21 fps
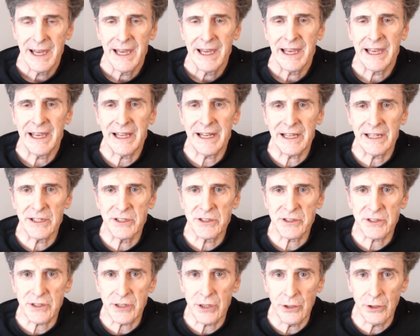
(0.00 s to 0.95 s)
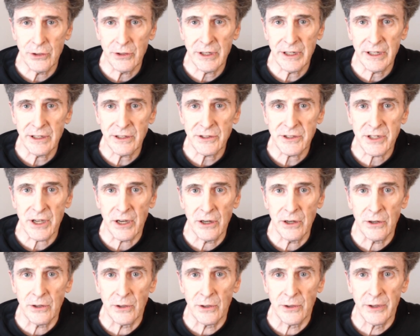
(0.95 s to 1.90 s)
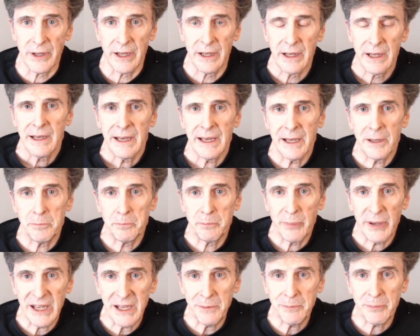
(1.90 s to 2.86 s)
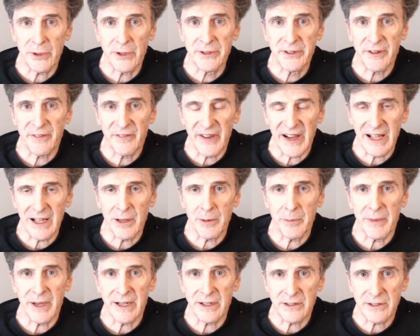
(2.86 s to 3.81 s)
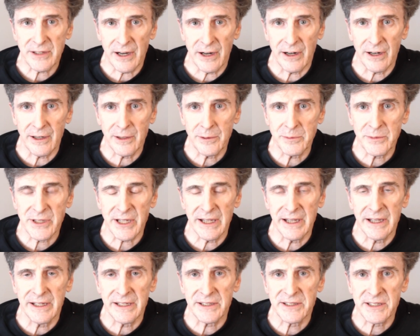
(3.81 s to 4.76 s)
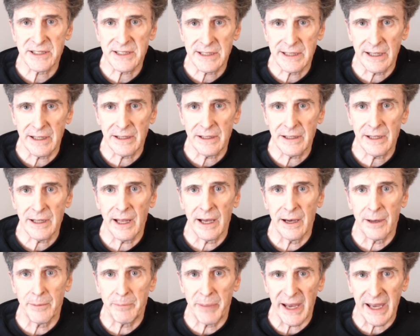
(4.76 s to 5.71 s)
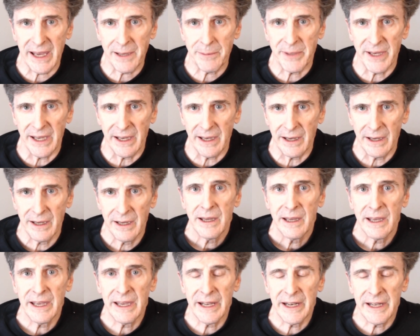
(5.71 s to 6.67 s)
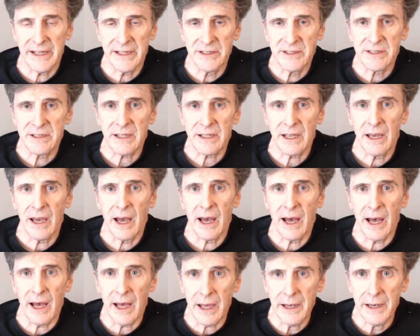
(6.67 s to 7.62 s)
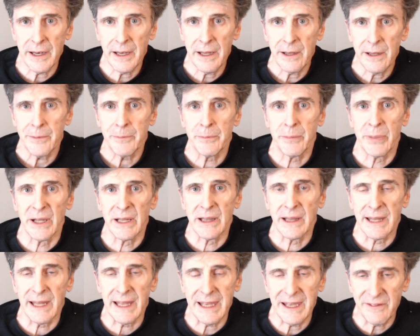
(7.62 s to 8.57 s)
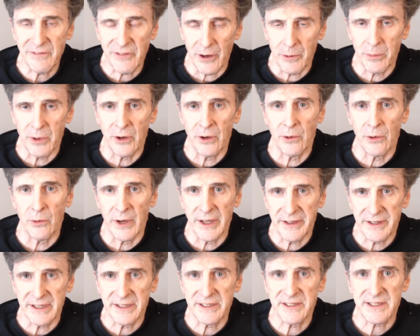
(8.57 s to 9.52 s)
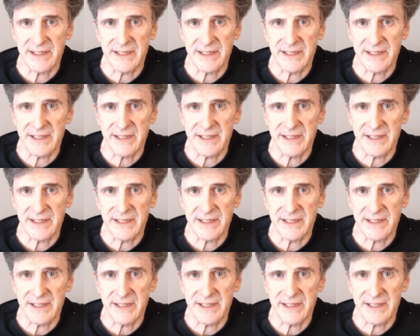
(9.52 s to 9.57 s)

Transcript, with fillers: It is two years old. In people development terms, it is still a baby. It is unbelievable what this